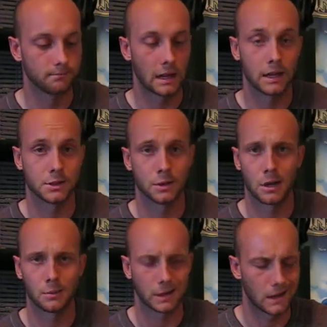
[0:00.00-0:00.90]
Make it too
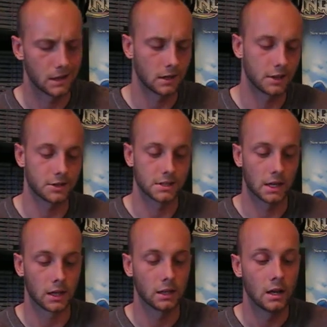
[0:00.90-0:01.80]
complicated, I should
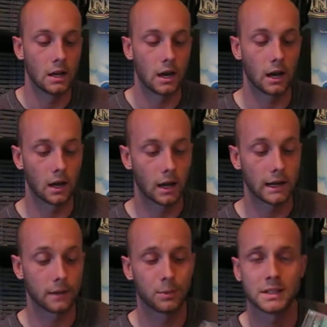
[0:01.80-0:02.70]
say.
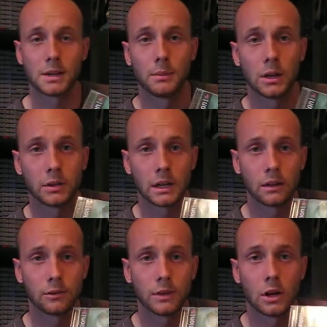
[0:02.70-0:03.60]
I picked up Metal
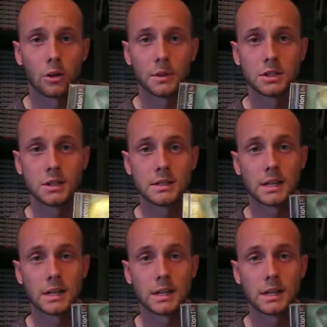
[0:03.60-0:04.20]
Gear VR Missions.